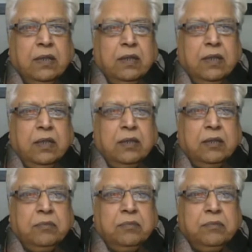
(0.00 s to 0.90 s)

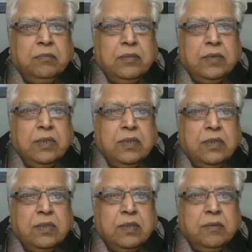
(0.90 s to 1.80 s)
Kingdom:
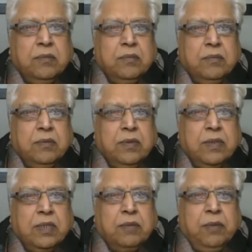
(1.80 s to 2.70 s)
this
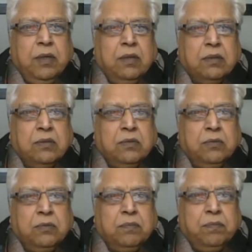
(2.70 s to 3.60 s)
drug belongs
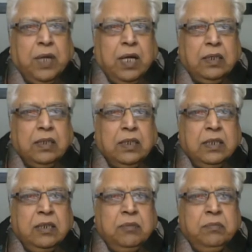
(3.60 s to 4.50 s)
to plant
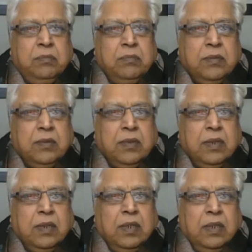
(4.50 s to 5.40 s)
kingdom.
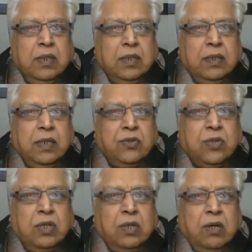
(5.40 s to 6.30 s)

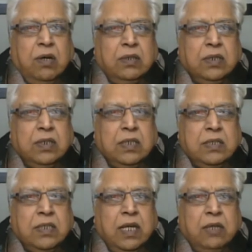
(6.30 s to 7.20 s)
Natural order
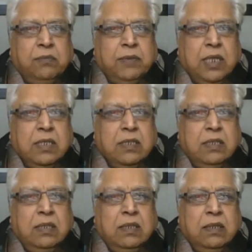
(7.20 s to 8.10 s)
is
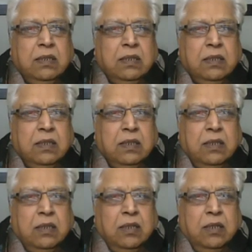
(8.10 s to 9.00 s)
Leguminaceae.
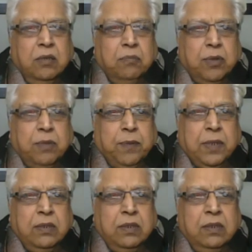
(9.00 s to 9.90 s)

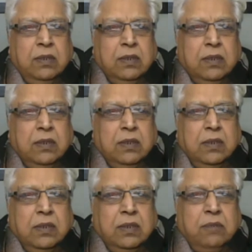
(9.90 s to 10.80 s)
Preparation:
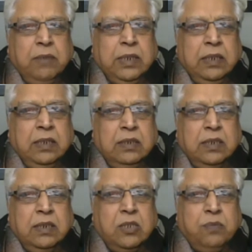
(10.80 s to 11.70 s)
the mother
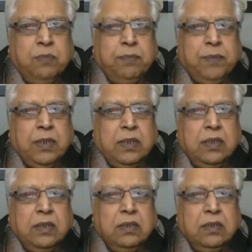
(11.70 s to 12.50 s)
tincture is prepared